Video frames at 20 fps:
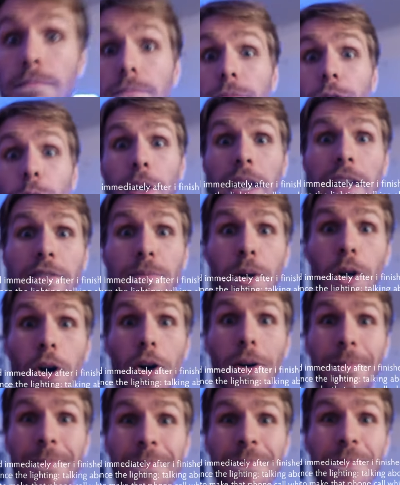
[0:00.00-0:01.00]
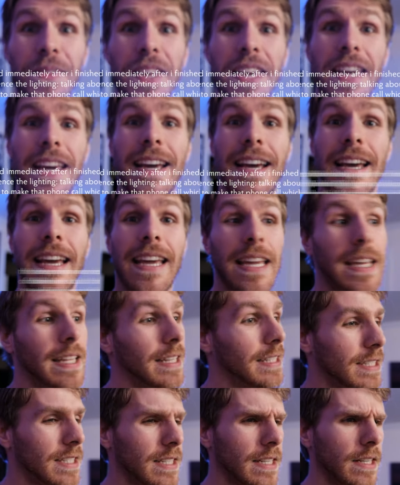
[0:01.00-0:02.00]
So I gave him a call.
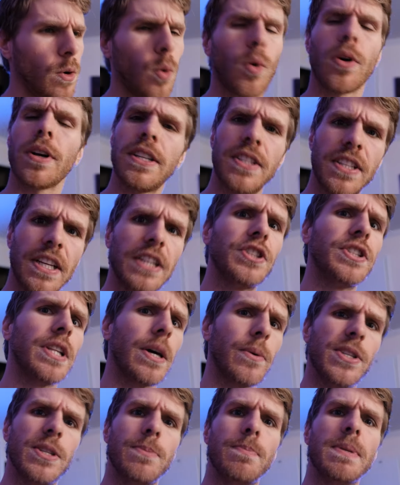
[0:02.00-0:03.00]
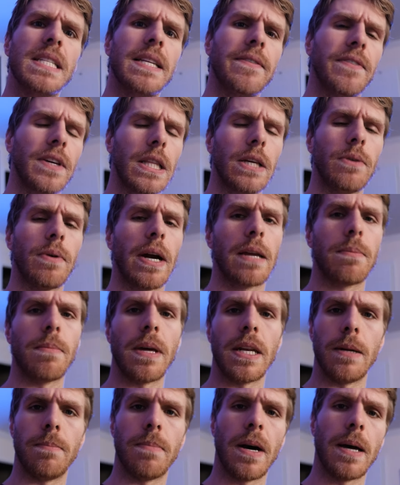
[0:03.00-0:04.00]
It's an organization that was specifically
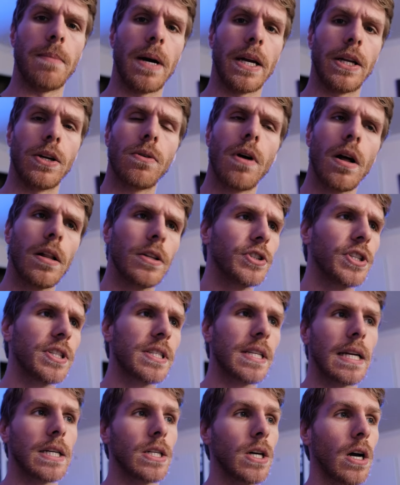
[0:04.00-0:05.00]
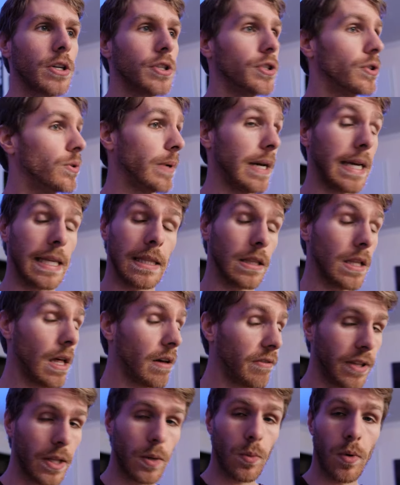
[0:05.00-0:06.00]
recommended by my urologist, and I talked to a
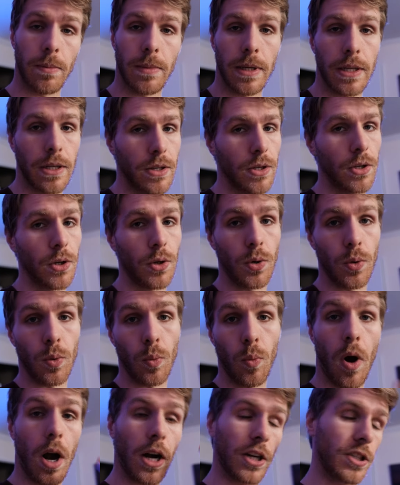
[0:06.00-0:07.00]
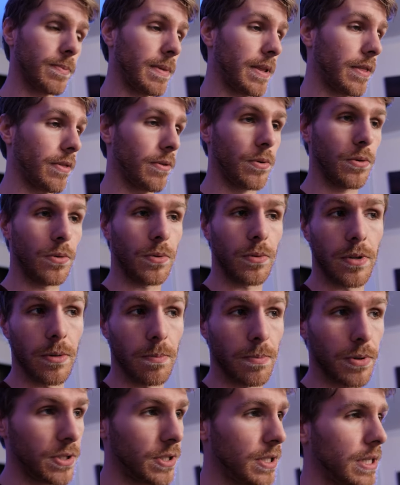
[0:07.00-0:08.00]
lovely woman who walked me through the
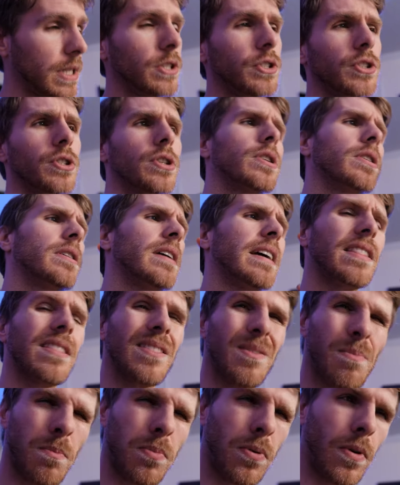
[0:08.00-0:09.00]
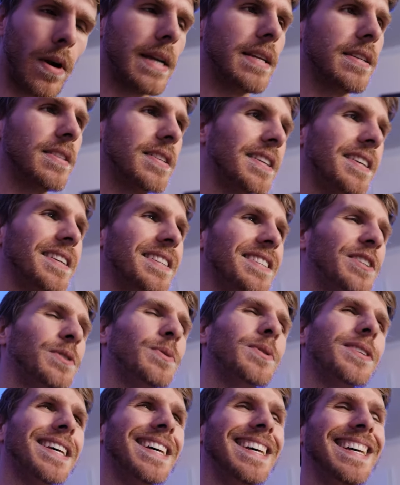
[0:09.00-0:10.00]
procedure and the prices. She
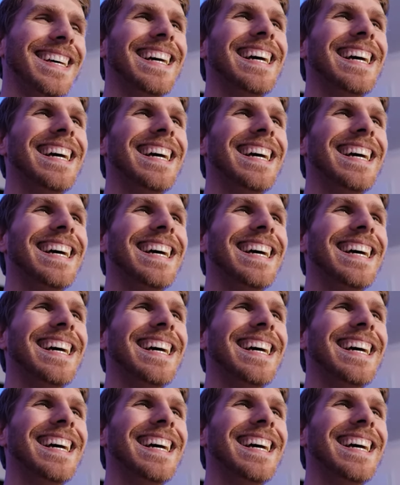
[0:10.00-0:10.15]
was